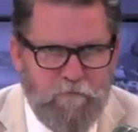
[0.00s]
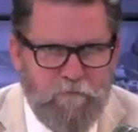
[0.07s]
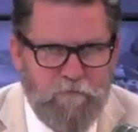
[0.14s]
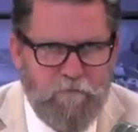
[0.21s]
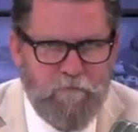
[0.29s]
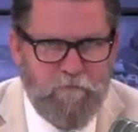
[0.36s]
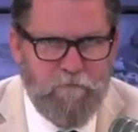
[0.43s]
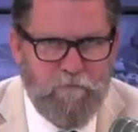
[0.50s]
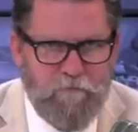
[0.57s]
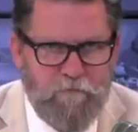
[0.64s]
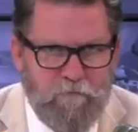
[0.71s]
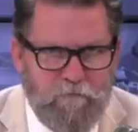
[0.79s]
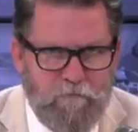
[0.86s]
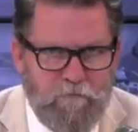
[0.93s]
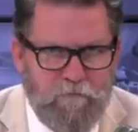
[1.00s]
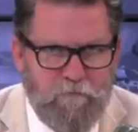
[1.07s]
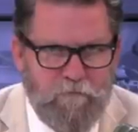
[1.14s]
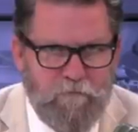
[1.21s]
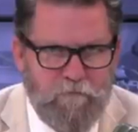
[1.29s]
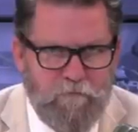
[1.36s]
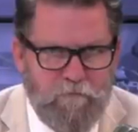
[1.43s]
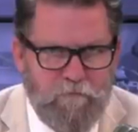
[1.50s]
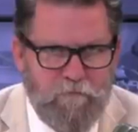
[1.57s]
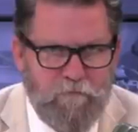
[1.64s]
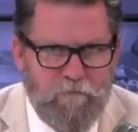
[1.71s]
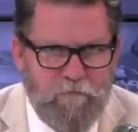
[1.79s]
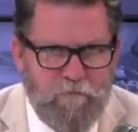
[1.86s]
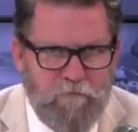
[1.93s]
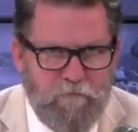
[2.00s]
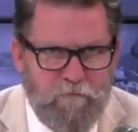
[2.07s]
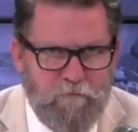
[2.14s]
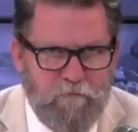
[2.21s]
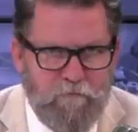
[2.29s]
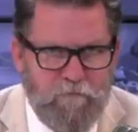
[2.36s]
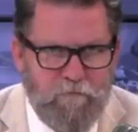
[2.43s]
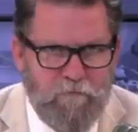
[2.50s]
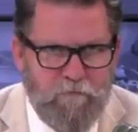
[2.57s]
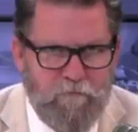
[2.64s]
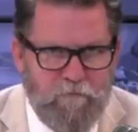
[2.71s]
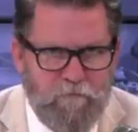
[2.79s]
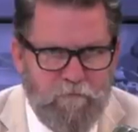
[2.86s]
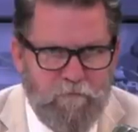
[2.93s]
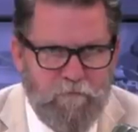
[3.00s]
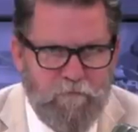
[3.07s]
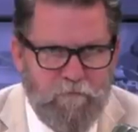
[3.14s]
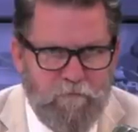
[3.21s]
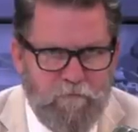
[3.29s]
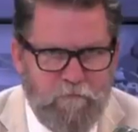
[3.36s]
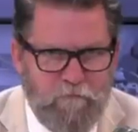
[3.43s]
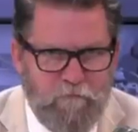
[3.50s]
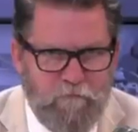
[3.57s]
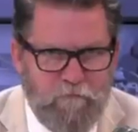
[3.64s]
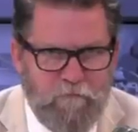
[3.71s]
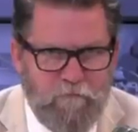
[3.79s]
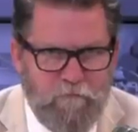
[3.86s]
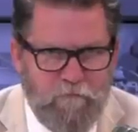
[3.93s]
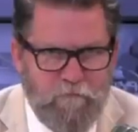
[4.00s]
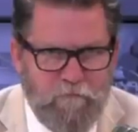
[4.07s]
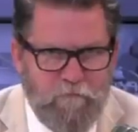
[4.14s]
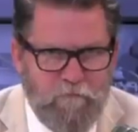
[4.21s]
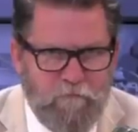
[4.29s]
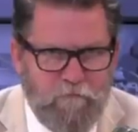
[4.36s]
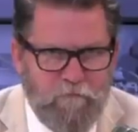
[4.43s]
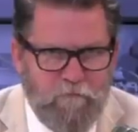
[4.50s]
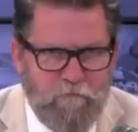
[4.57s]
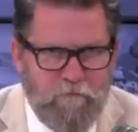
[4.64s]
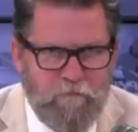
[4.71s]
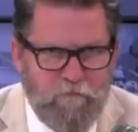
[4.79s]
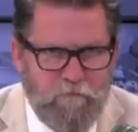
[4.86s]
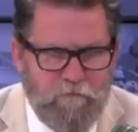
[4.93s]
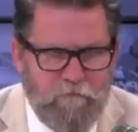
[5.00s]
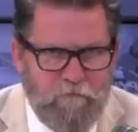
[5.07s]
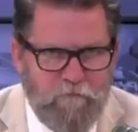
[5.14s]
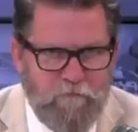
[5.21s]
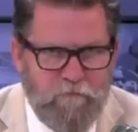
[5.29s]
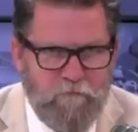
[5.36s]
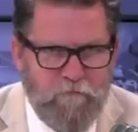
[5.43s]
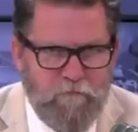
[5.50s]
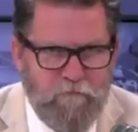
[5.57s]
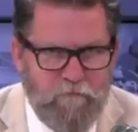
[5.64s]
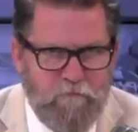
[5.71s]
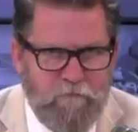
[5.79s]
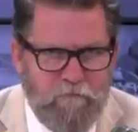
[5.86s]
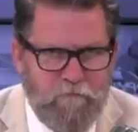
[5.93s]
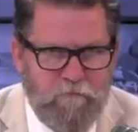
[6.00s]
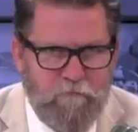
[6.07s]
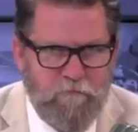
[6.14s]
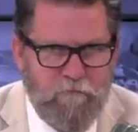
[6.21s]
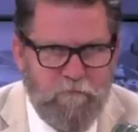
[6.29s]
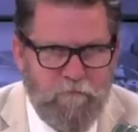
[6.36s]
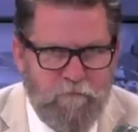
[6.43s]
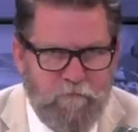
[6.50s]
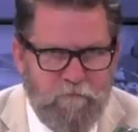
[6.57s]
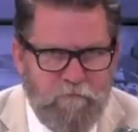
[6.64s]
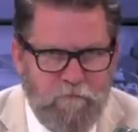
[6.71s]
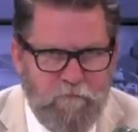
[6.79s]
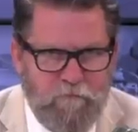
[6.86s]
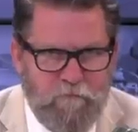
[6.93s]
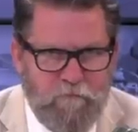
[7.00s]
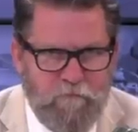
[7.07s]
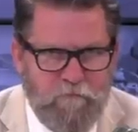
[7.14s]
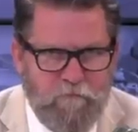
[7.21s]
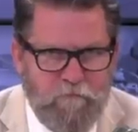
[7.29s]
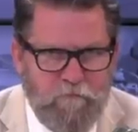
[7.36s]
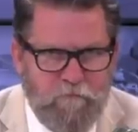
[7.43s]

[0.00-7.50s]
The person shown says nothing.